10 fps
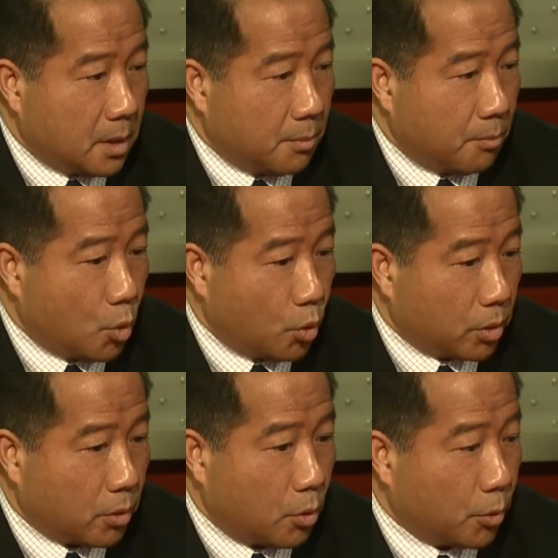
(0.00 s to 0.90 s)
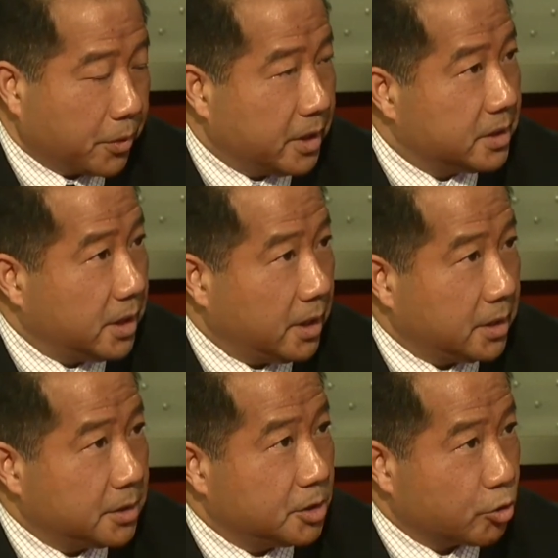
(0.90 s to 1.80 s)
more
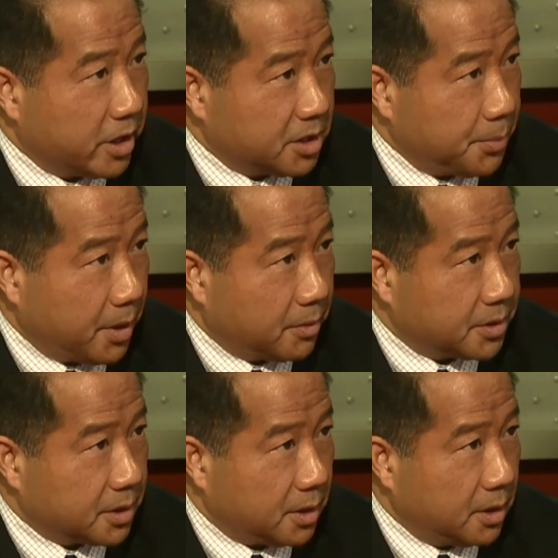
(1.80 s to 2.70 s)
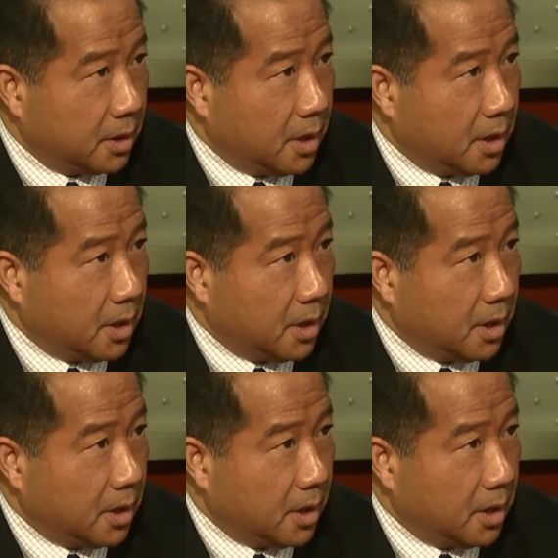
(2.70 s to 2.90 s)
orientated to transparency.